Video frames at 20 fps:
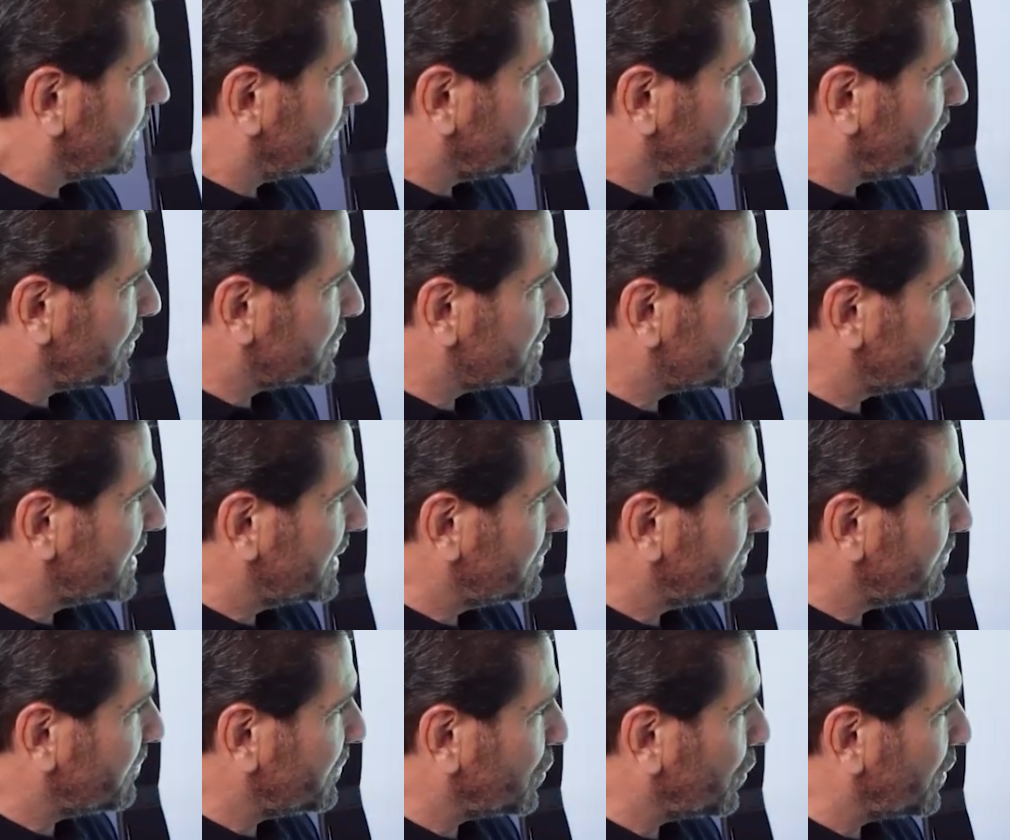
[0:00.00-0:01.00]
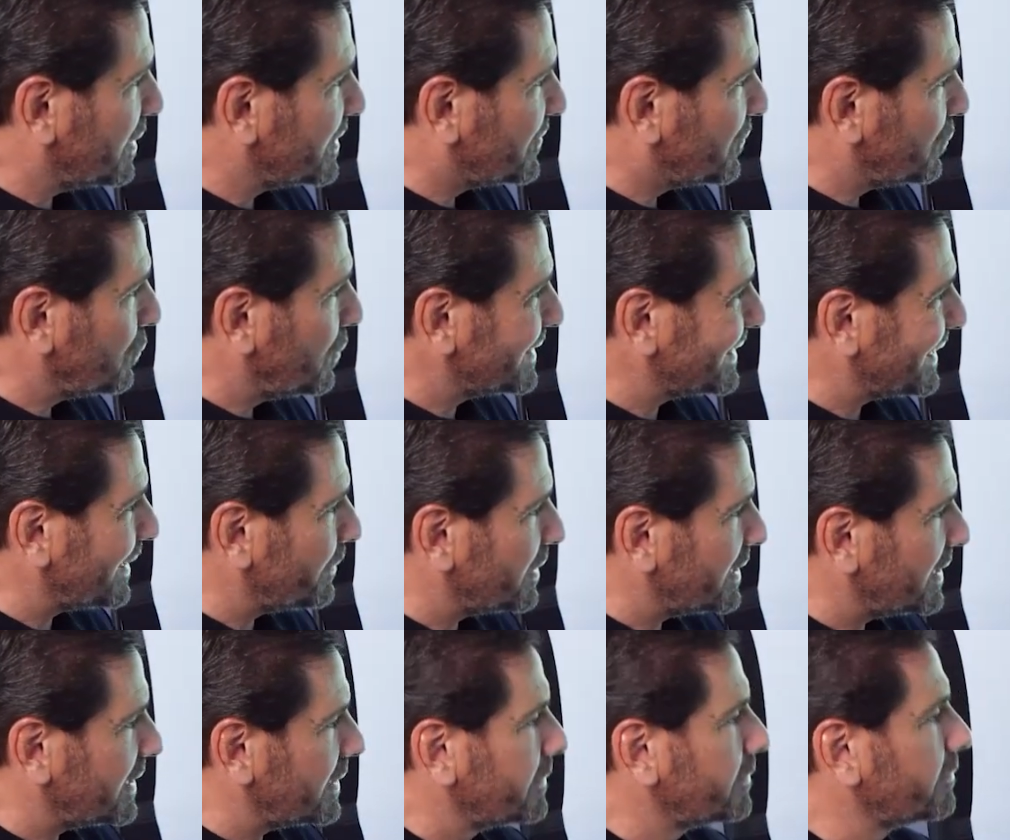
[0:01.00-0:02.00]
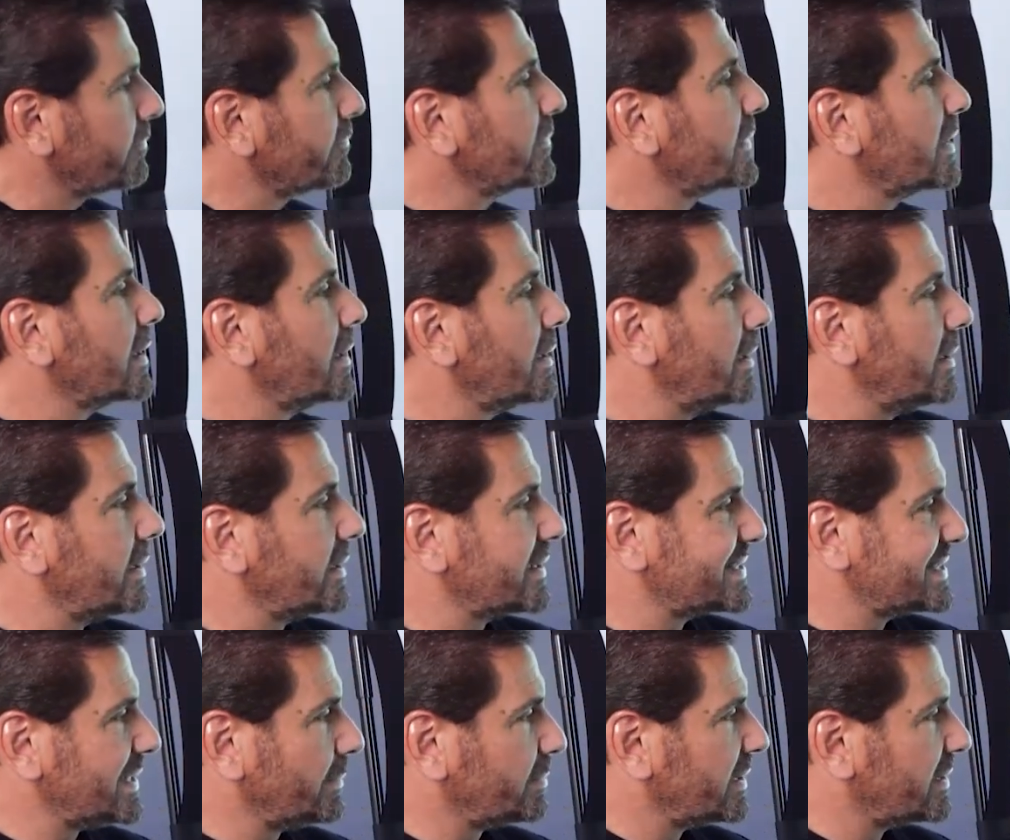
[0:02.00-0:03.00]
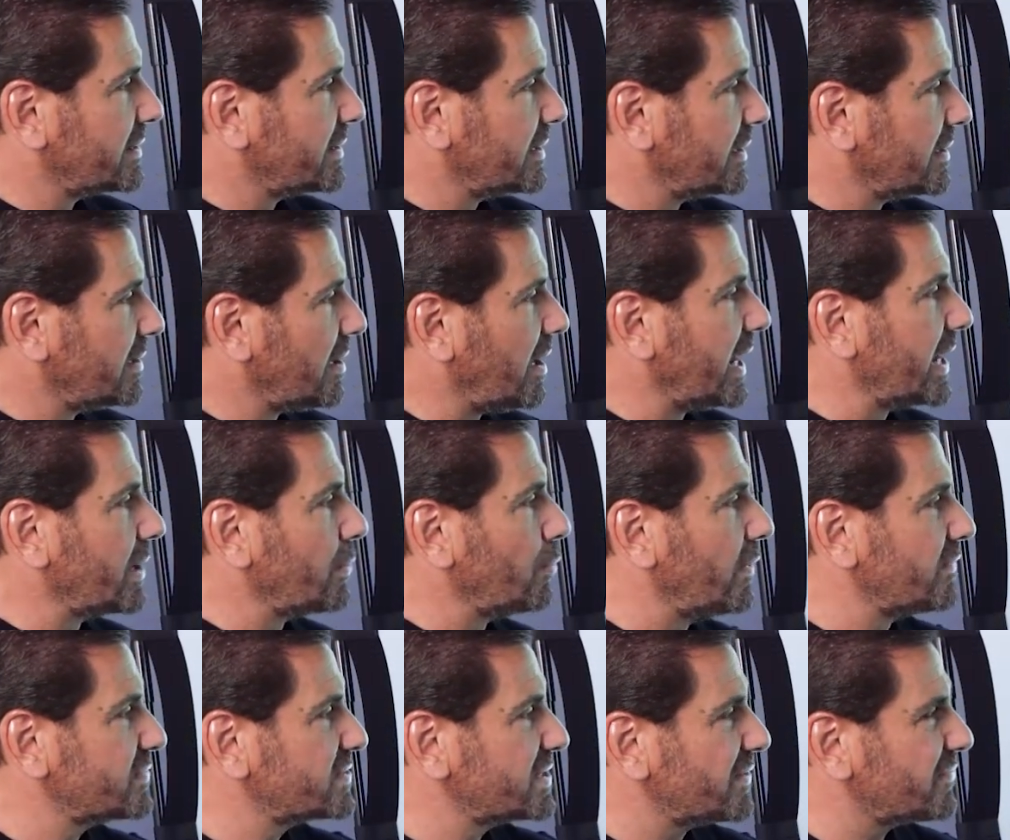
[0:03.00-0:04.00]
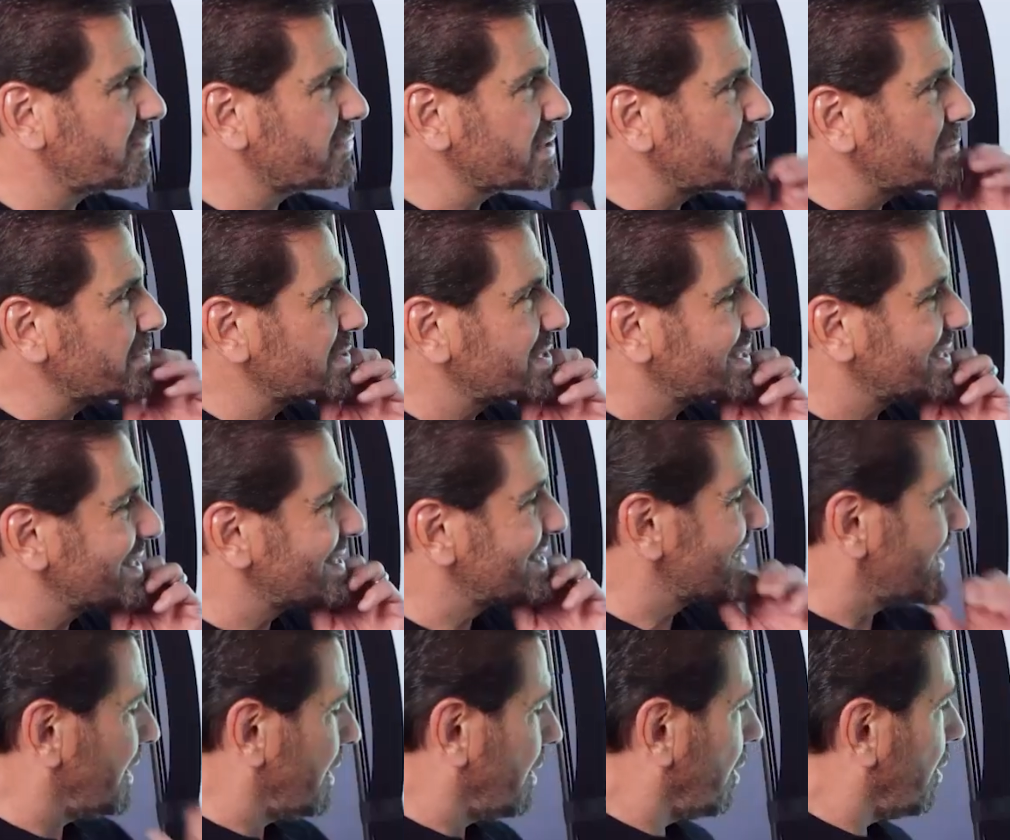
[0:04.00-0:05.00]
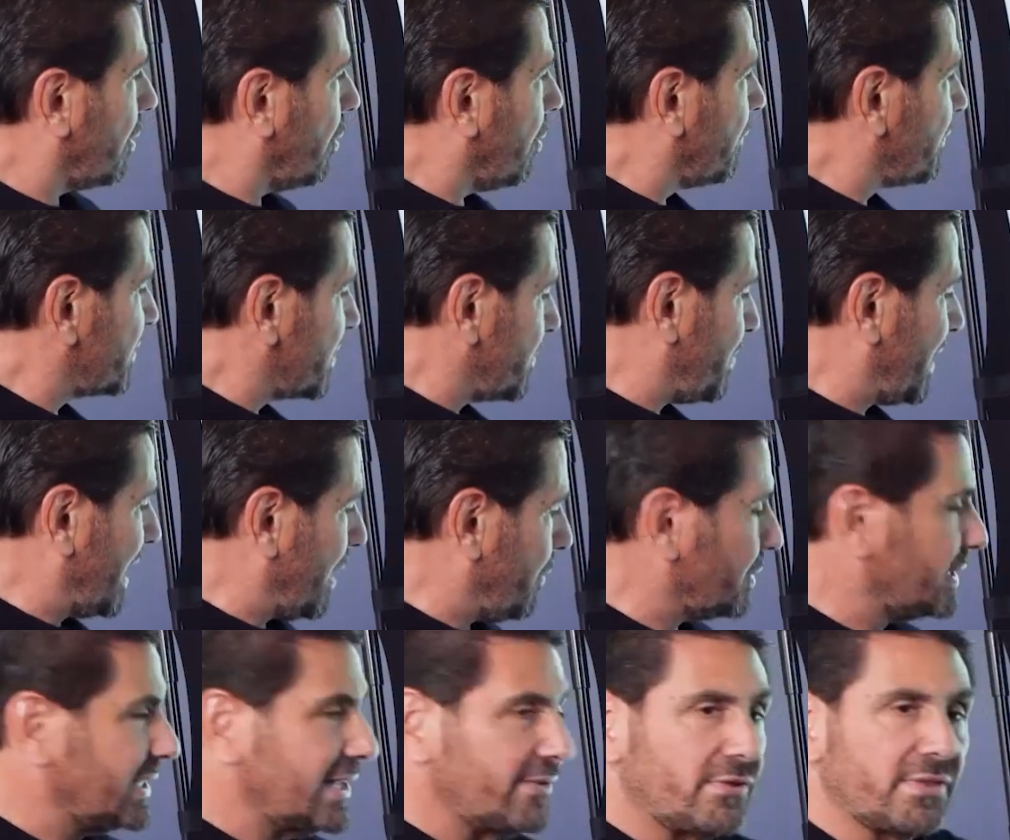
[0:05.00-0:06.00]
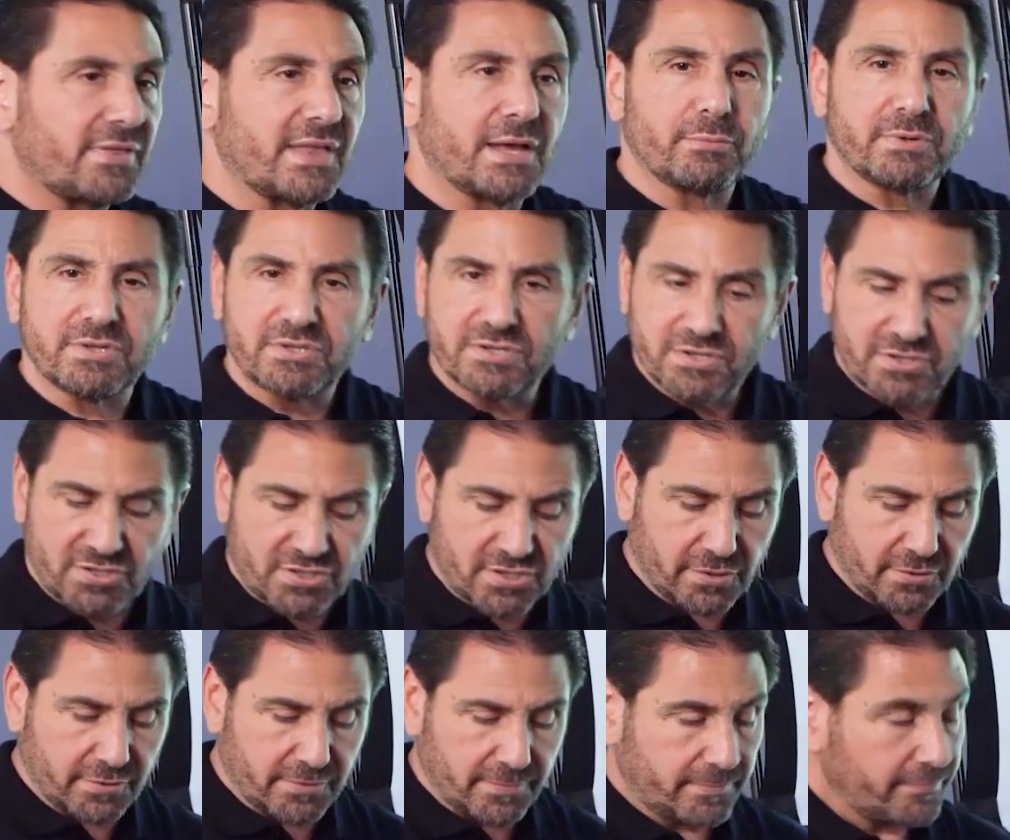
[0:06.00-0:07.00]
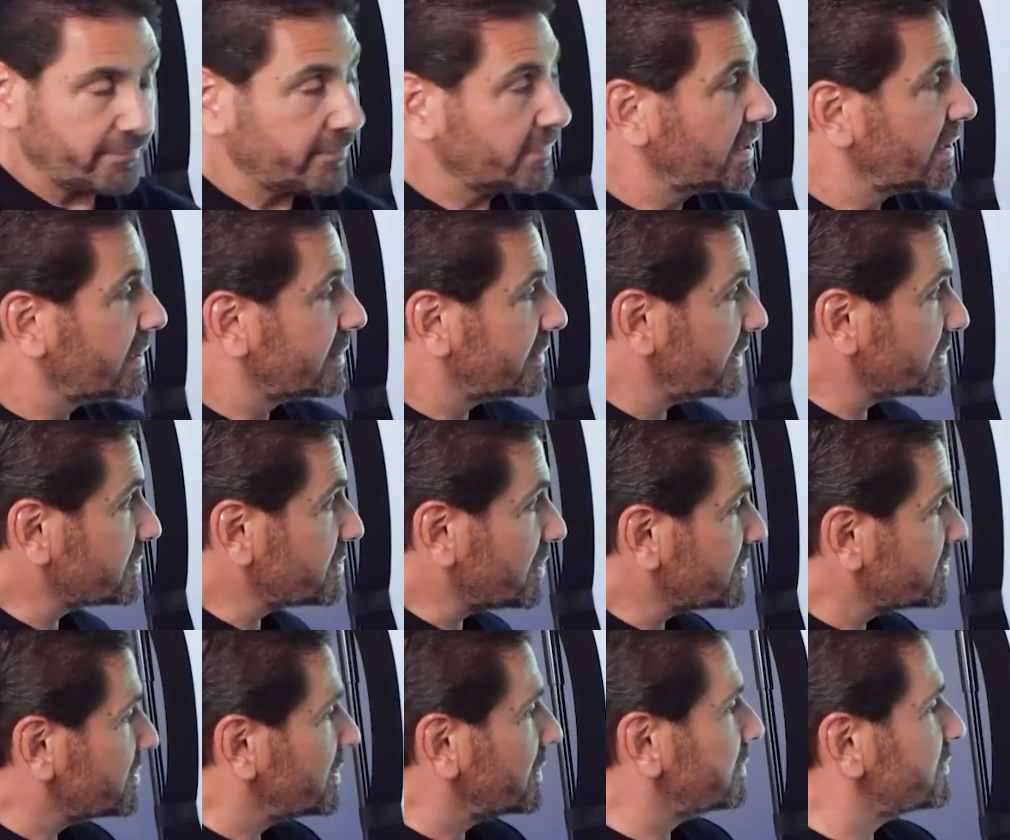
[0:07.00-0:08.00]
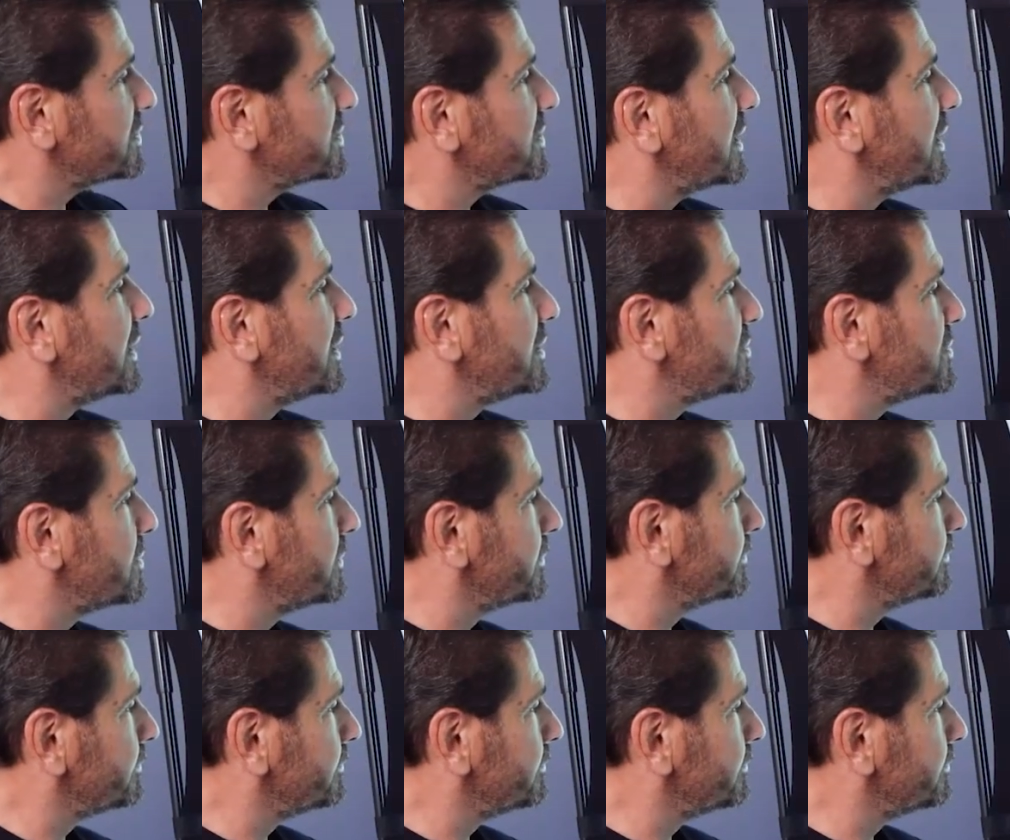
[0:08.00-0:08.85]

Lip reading: mostly noise floor limited, except at the higher offset frequencies over the power level that we just showed. There's our single stage.